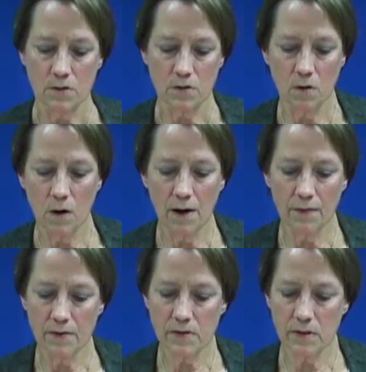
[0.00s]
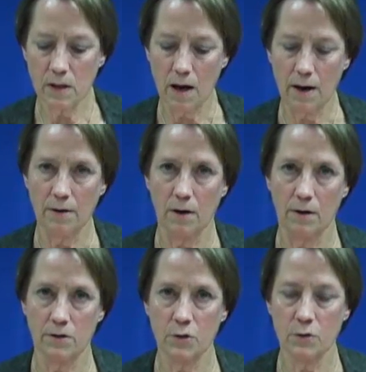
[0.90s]
So on this slide
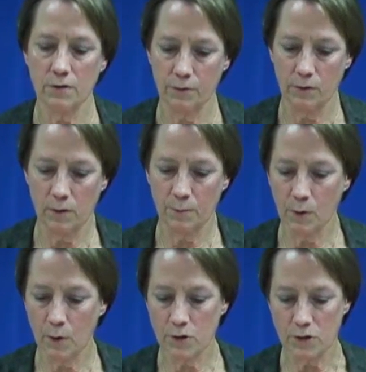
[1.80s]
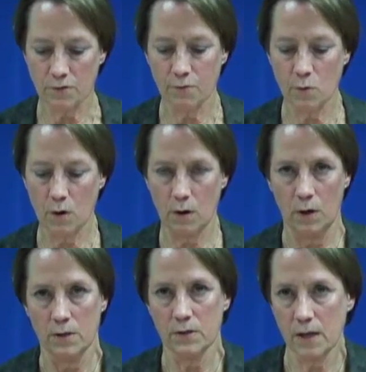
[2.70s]
are two different approaches
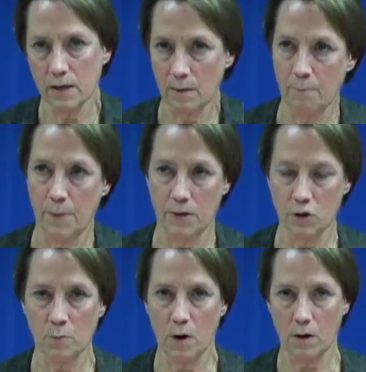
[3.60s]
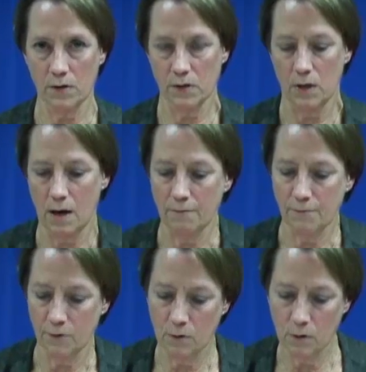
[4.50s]
for setting benchmarks
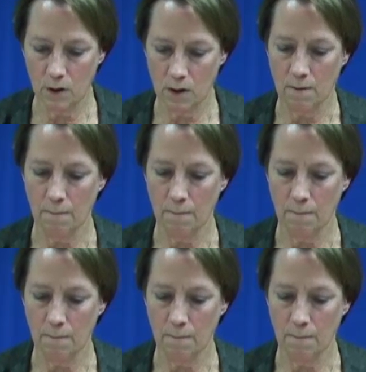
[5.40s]
after